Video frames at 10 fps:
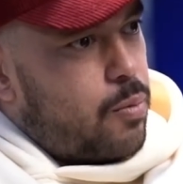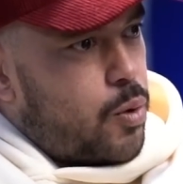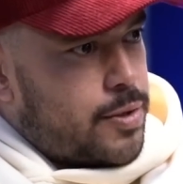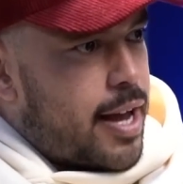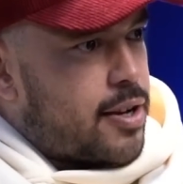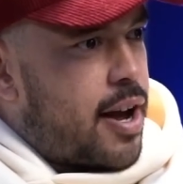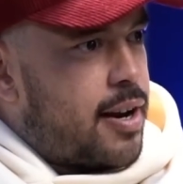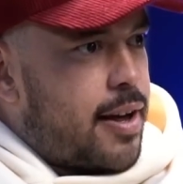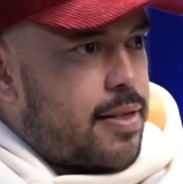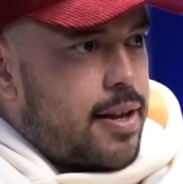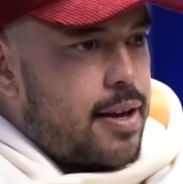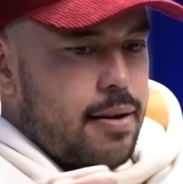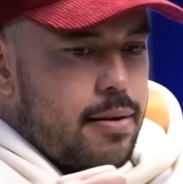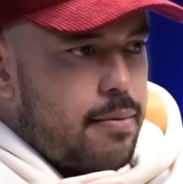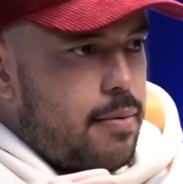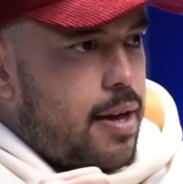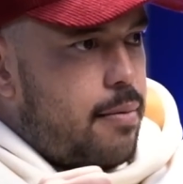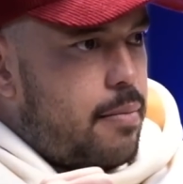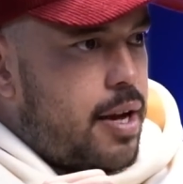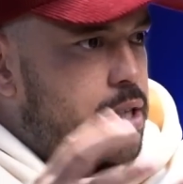Was that kind of like the
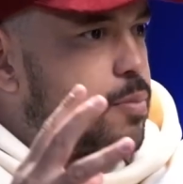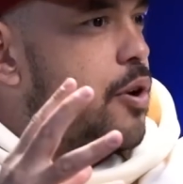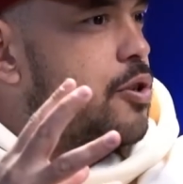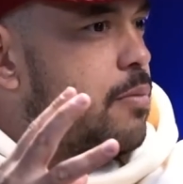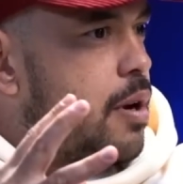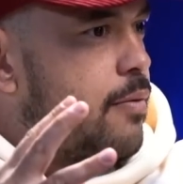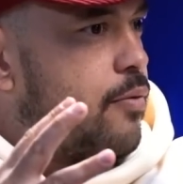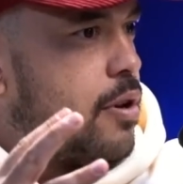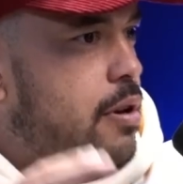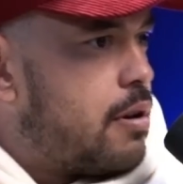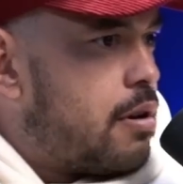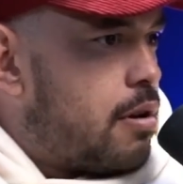explosion moment for you?